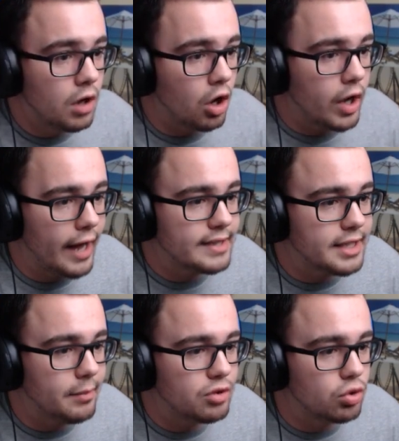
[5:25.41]
Okay, he
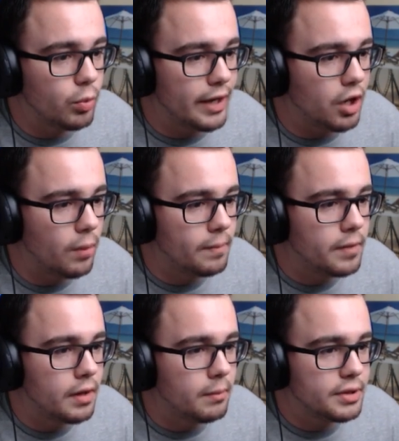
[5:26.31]
see me through the window.
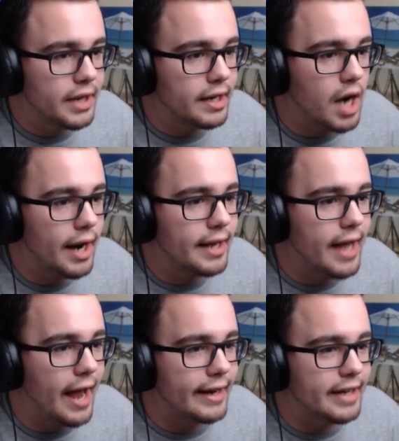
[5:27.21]
But thank God he
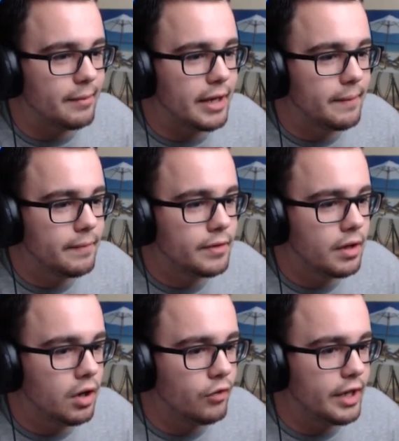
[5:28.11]
can't get me.
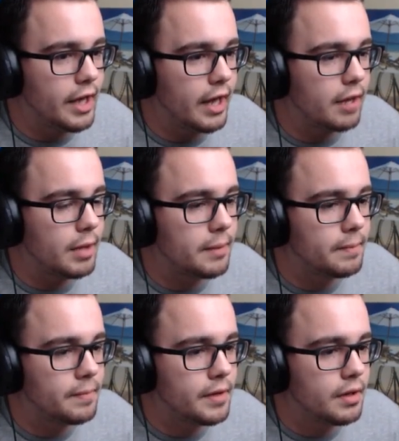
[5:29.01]
Hopefully he can't get me.
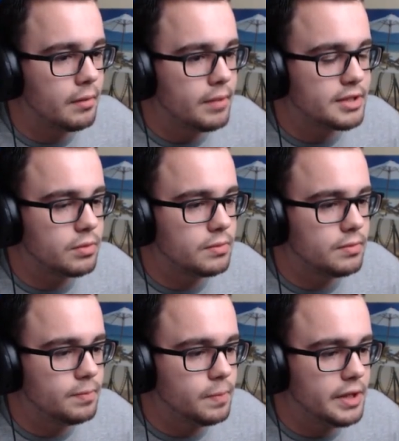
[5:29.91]
Please no.
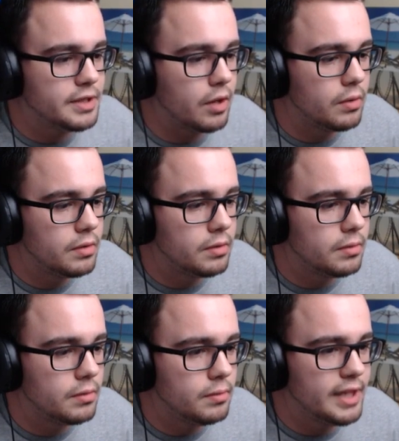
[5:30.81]
Please no.
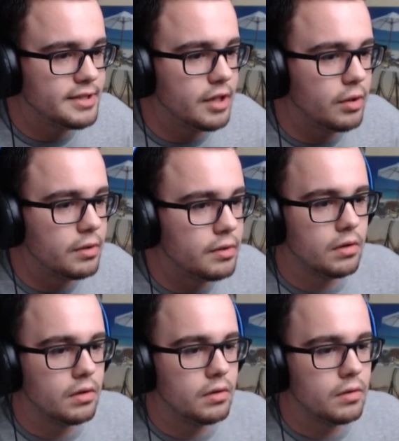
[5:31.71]
Please no.
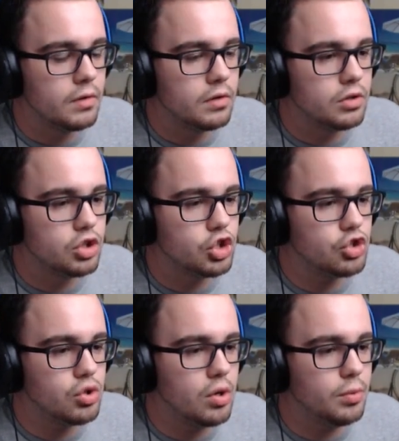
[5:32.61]
Let's
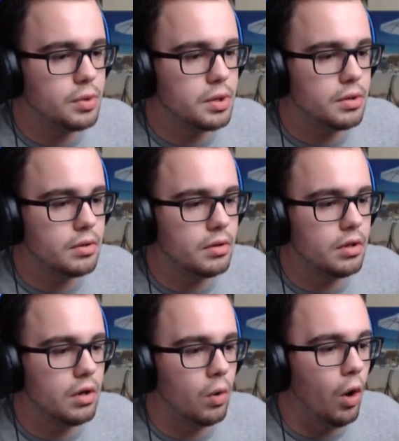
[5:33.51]
just throw...
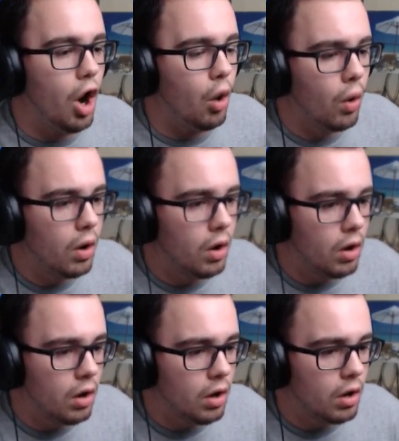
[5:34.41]
Whoa!
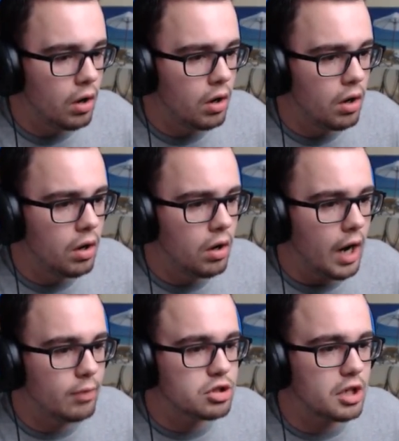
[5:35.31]

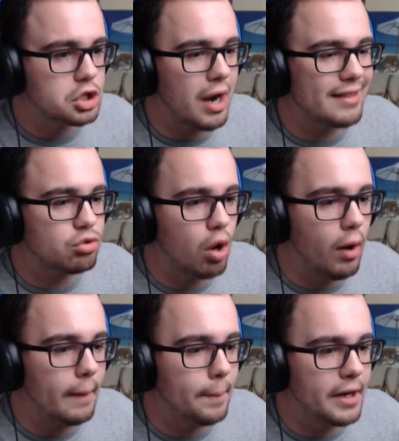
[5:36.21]
I was gonna try to
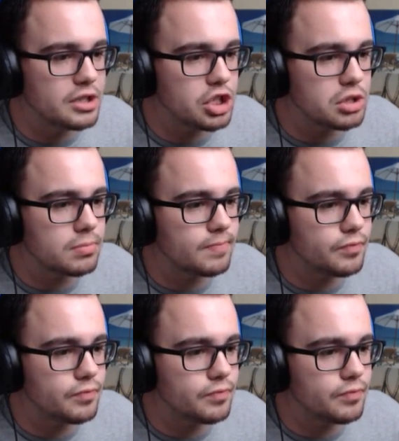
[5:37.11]
throw it, but it just...